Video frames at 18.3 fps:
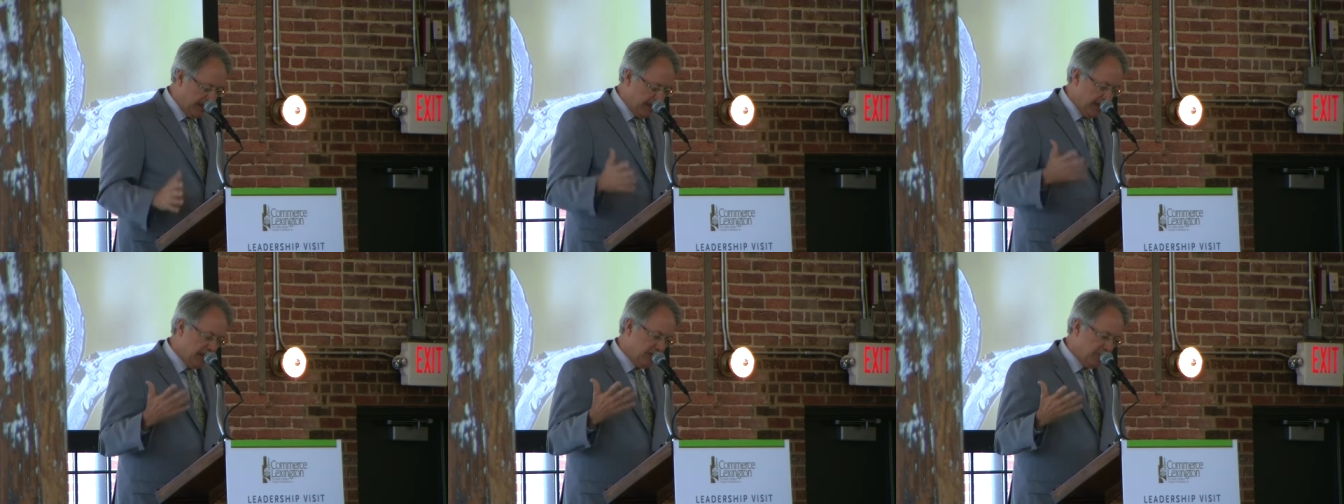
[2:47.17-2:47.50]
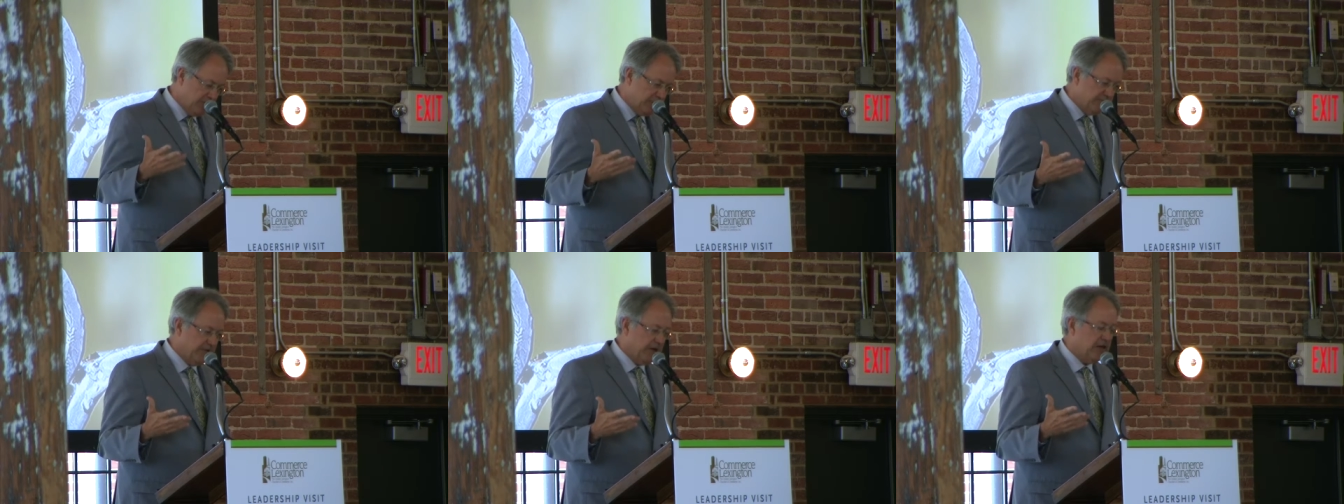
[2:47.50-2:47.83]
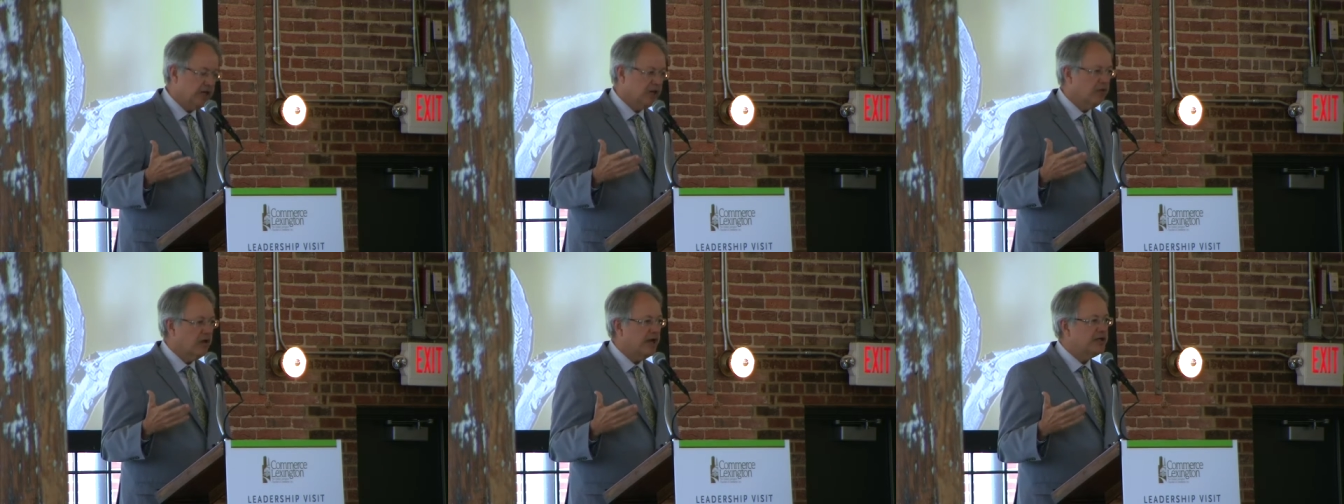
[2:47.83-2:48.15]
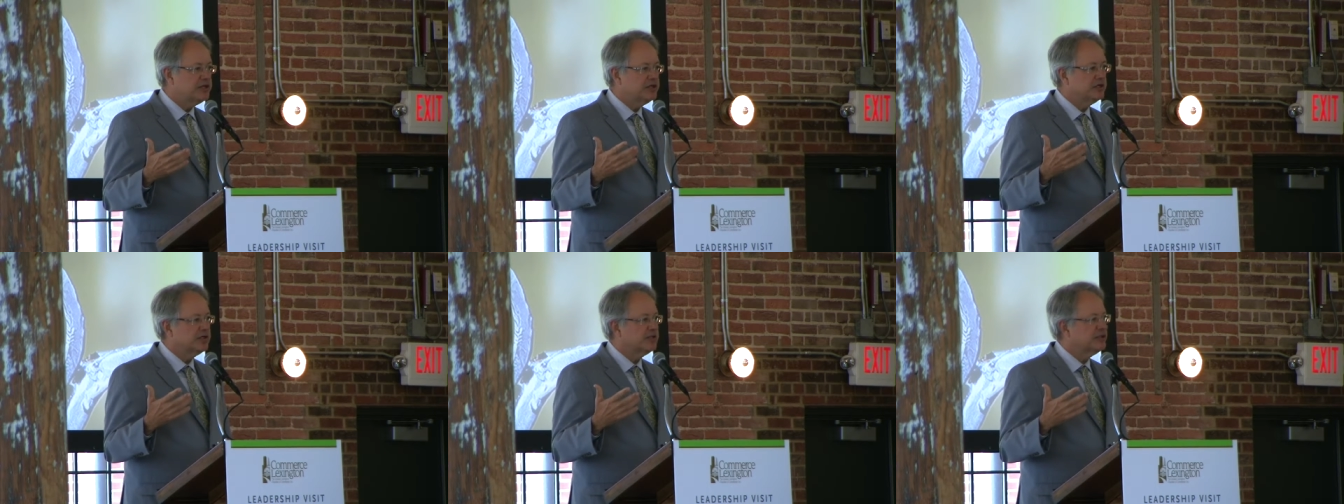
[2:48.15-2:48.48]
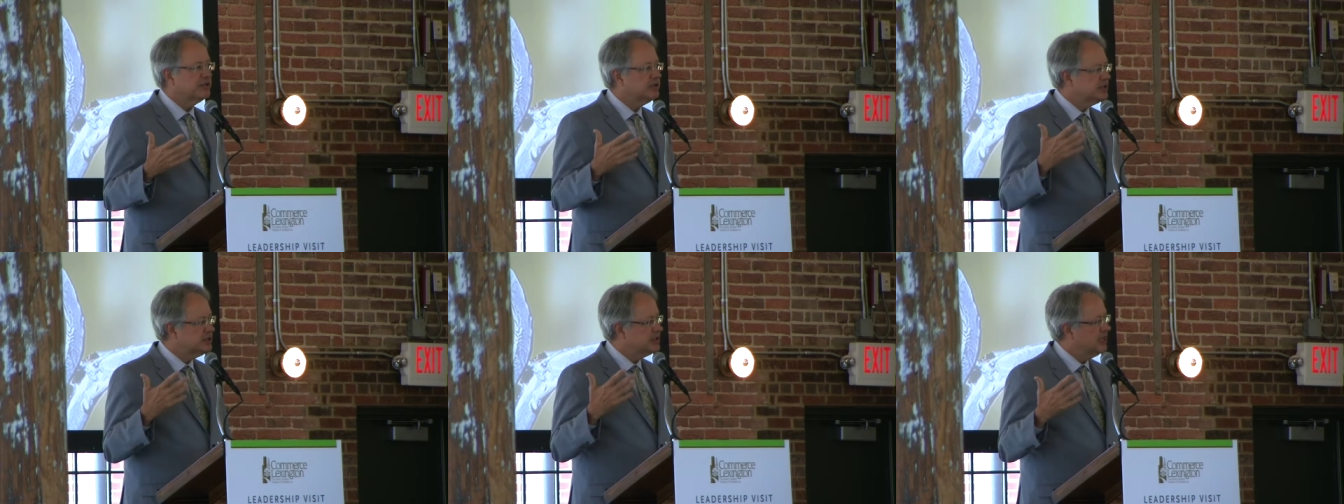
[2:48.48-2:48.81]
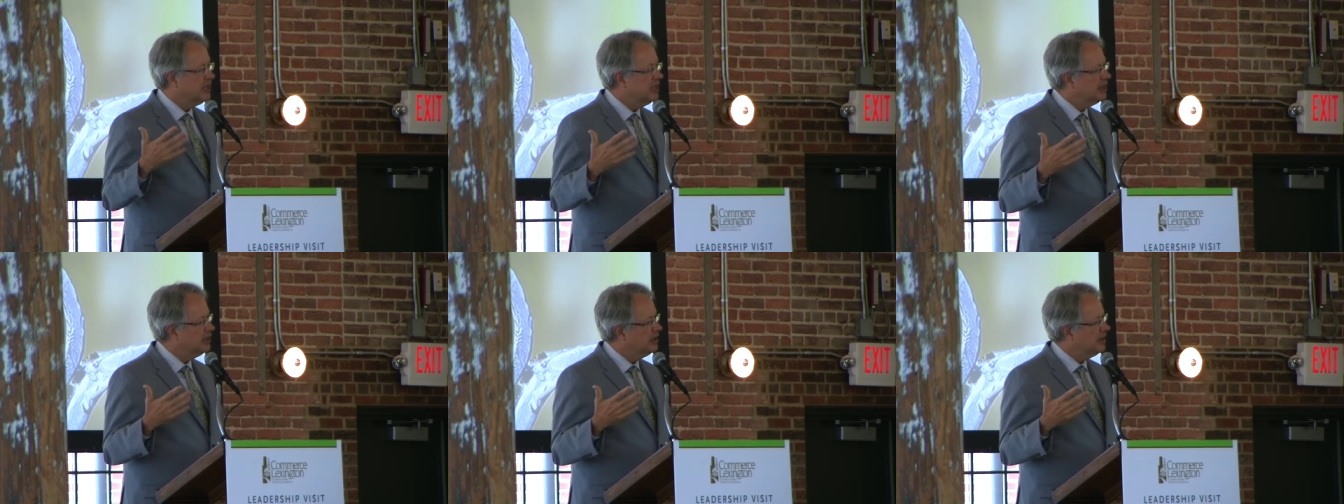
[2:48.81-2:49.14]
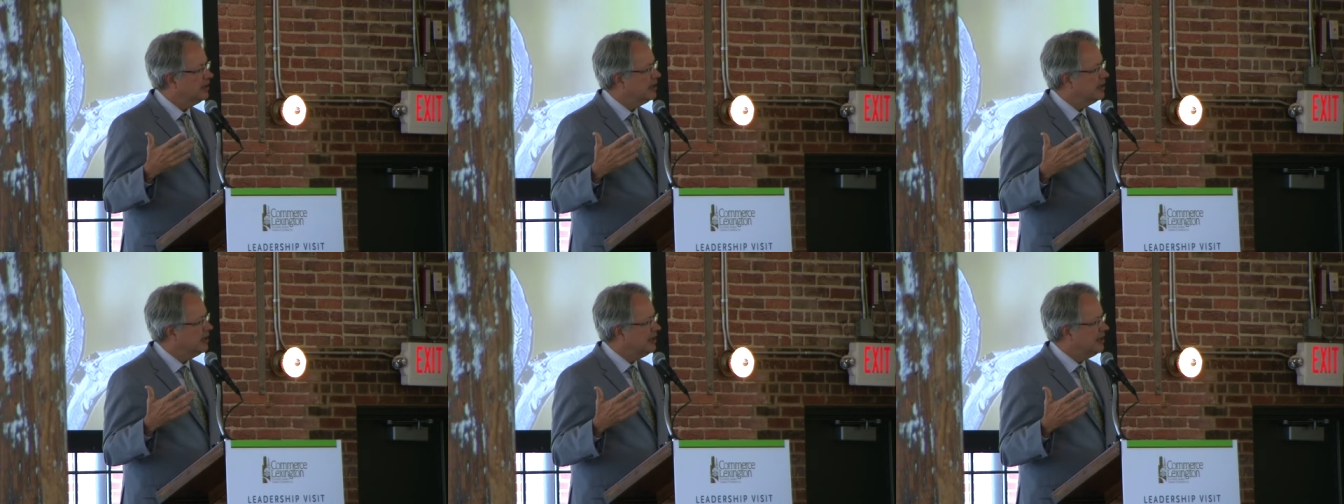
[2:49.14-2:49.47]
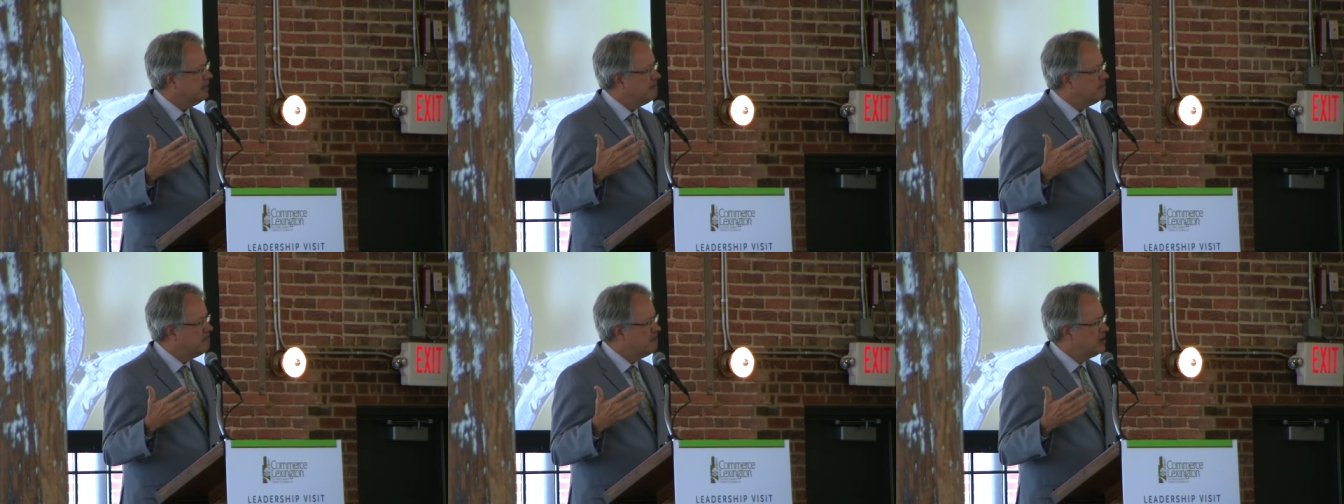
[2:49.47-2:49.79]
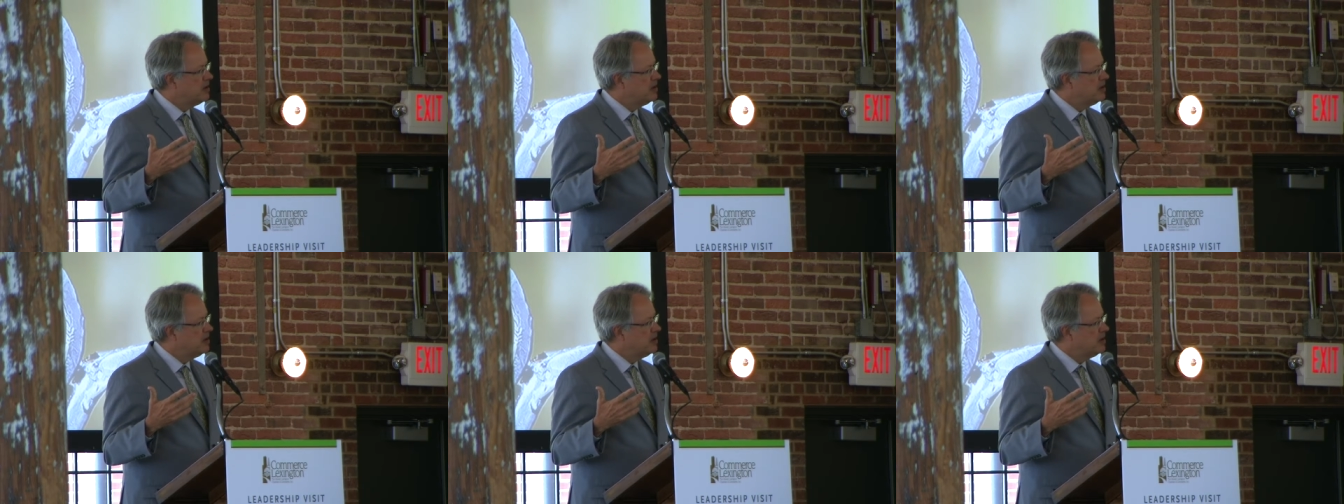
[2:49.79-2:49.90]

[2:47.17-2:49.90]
He was very gracious to say that